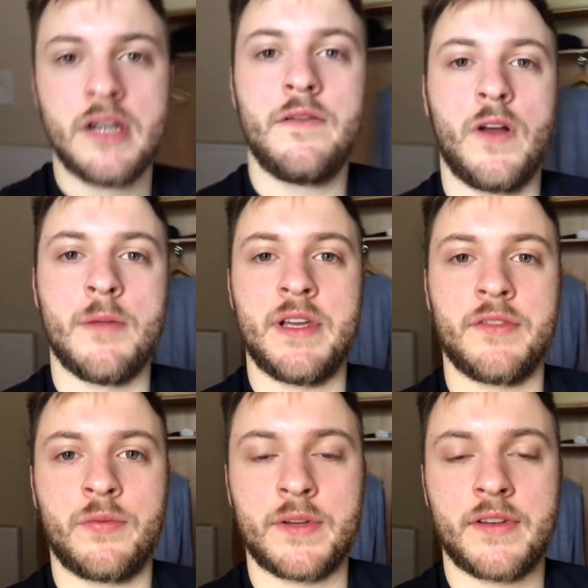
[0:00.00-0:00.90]
Follow me
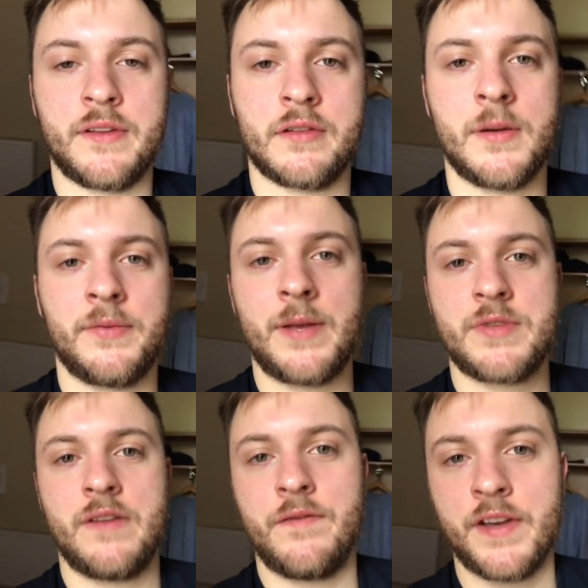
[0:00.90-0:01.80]
on Twitter, Instagram,
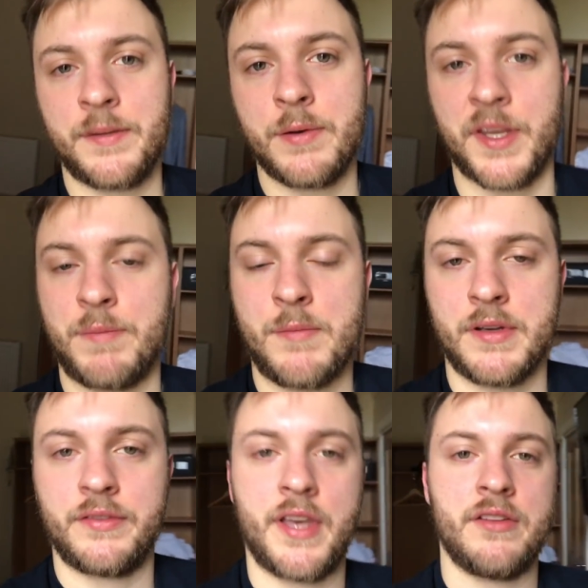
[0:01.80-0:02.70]
Snapchat, and Facebook. It's Ben
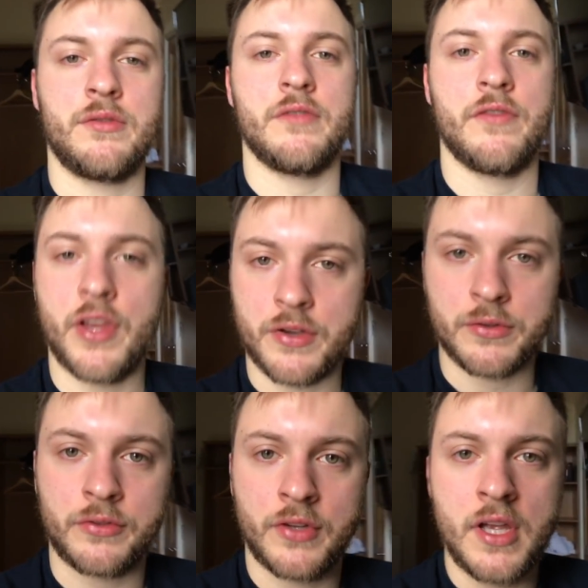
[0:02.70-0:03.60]
Might Say in all of
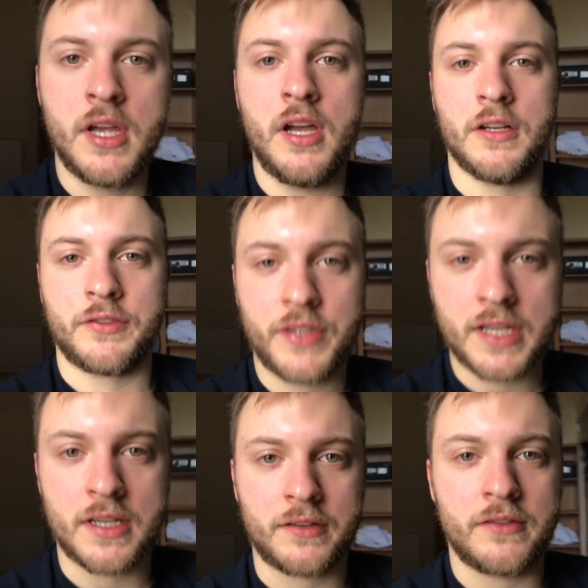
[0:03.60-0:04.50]
those. I'll see
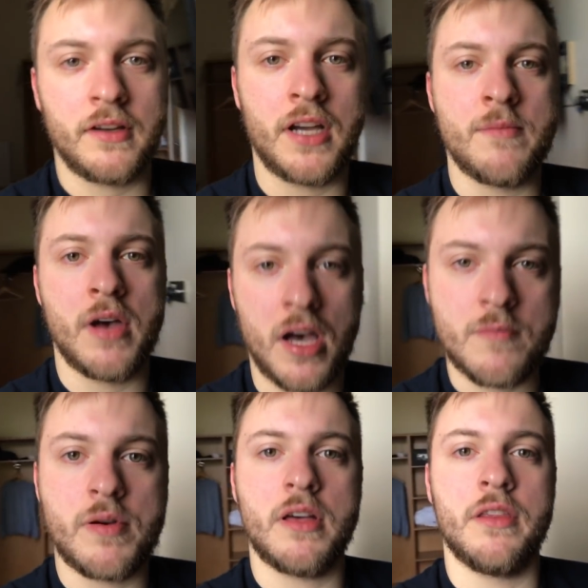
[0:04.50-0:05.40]
you next time.
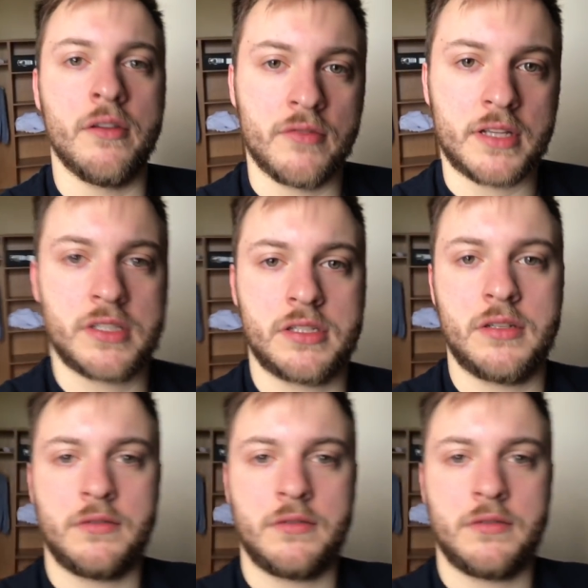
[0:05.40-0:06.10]
Up the Reds.